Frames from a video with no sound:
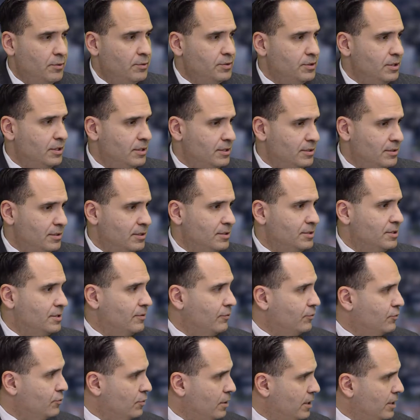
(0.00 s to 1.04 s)
was incidents
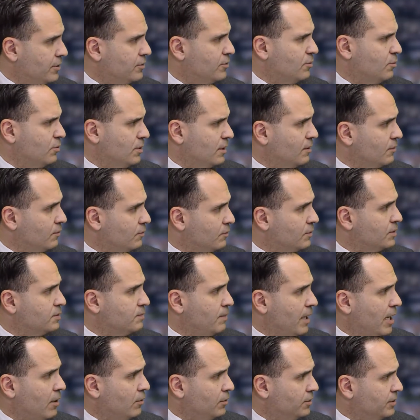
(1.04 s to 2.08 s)
of drugs, we really
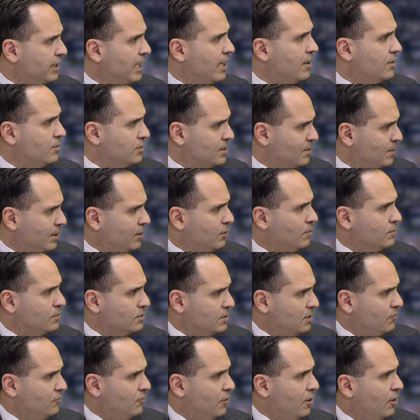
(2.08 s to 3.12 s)
spiraled down. It seemed like almost
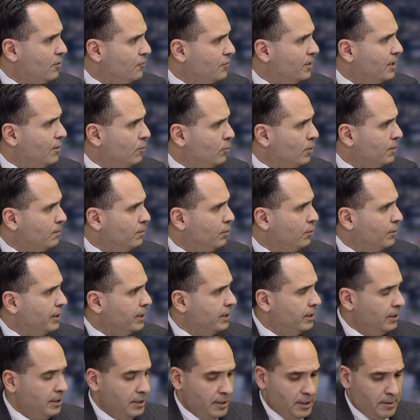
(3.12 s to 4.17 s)
devolving at one point.
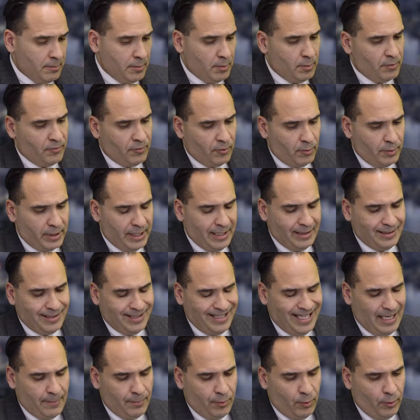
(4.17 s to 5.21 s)
But before we get to
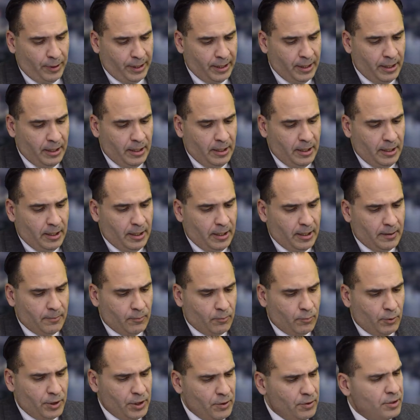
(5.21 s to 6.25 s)
that point,
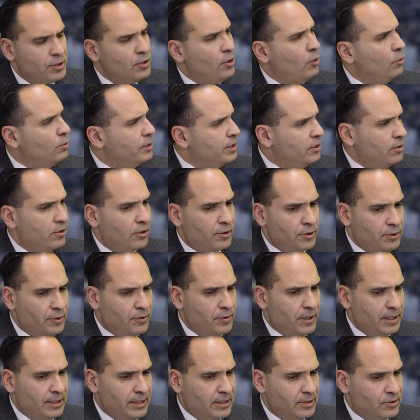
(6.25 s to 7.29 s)
were you the only girl you
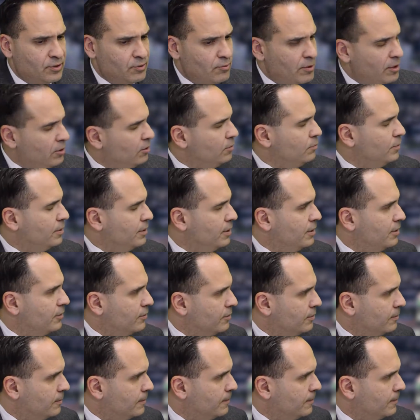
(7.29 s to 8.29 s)
think that struggled with this?